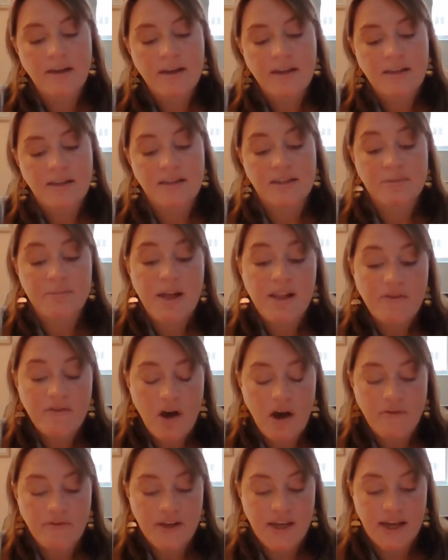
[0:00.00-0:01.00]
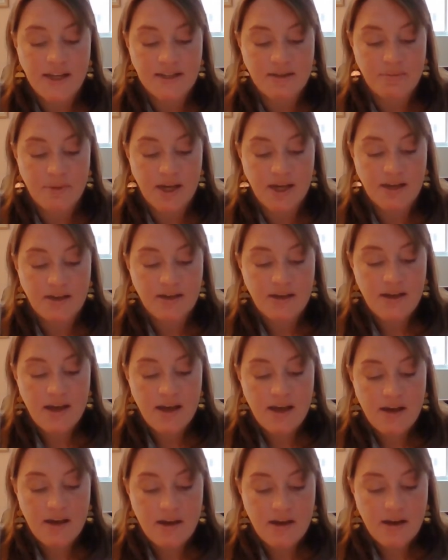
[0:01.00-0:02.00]
The smell of coffee hits me.
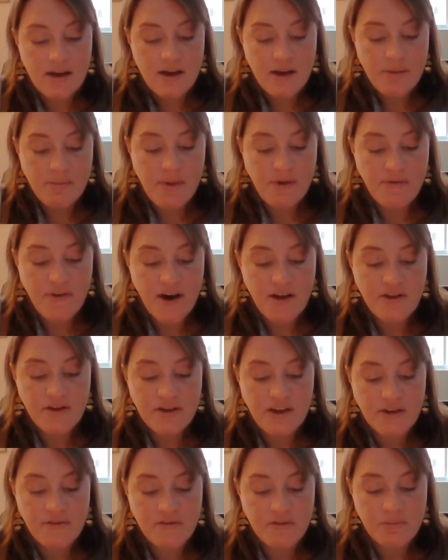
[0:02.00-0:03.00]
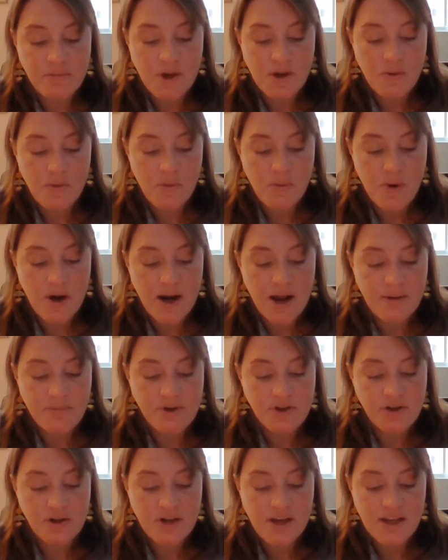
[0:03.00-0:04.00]
My father gives me what I'm
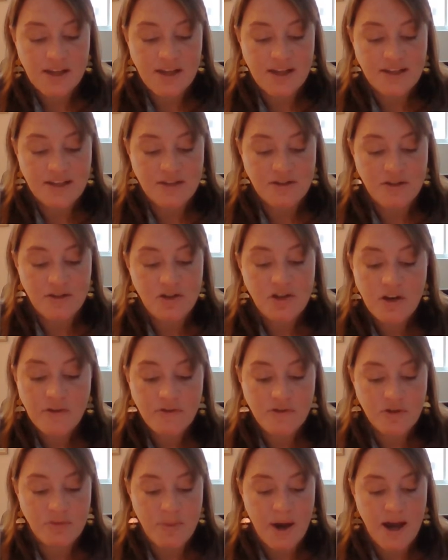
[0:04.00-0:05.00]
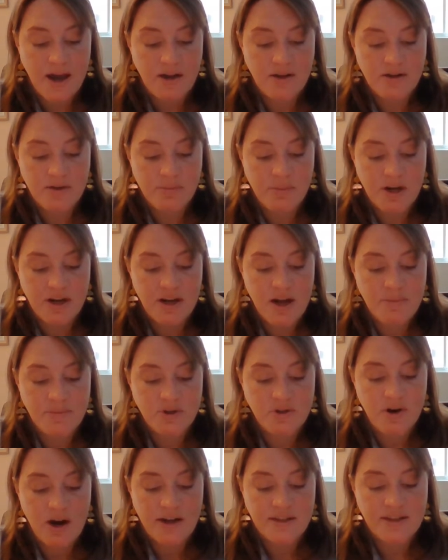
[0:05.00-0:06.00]
sure he thinks is a cheerful smile, but it comes
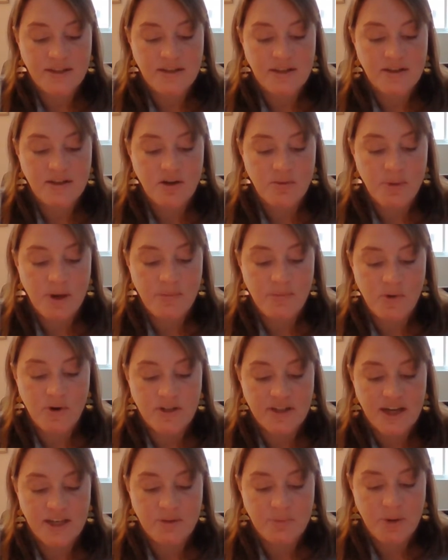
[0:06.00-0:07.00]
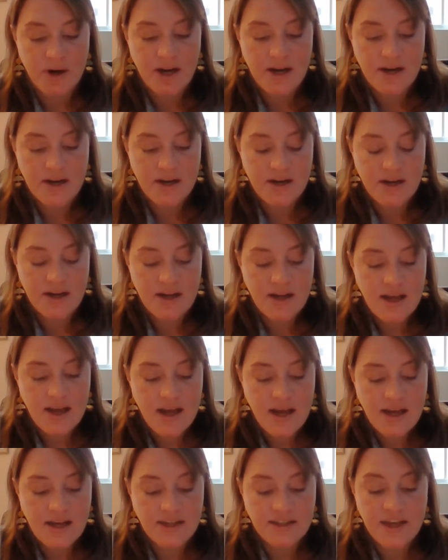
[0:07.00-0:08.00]
across as a little bit more desperate.
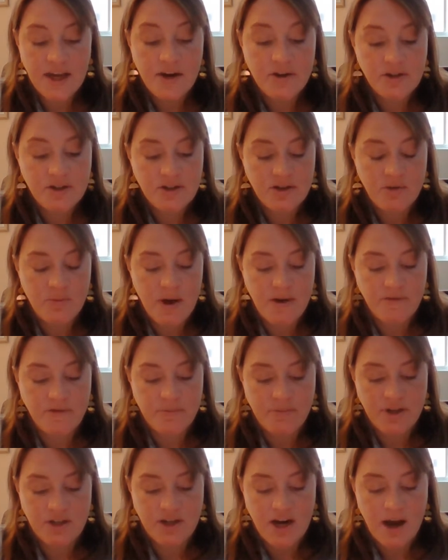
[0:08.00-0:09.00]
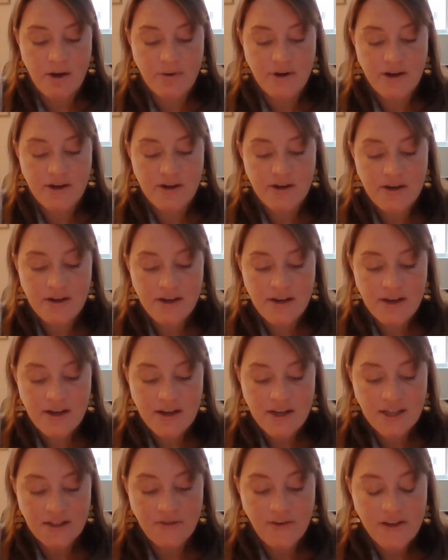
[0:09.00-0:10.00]
His hair is still wet from the shower.
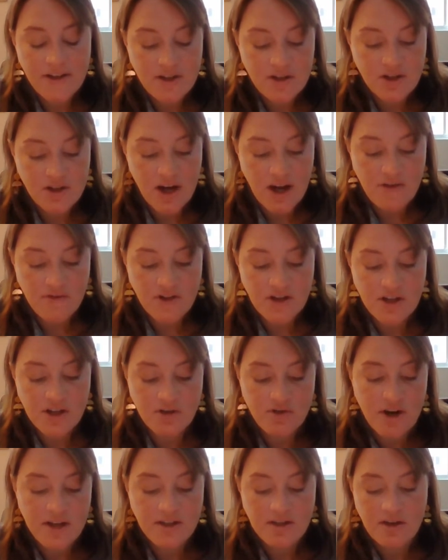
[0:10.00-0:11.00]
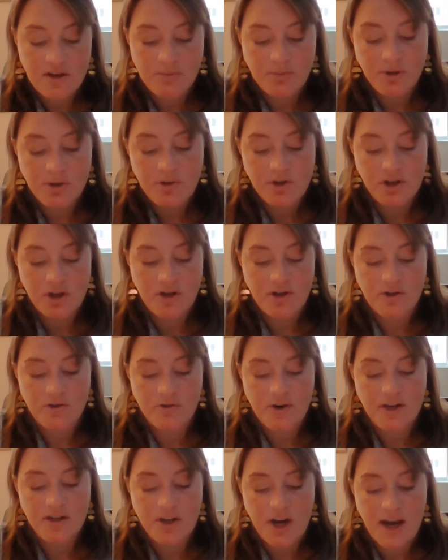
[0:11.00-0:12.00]
His face is shaved and he's dressed in a blue shirt and
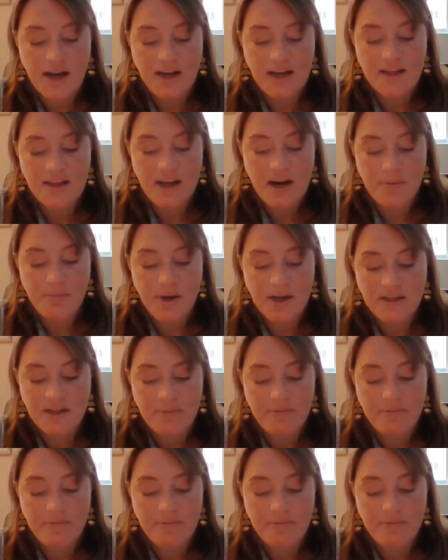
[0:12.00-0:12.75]
gray jacket that I picked up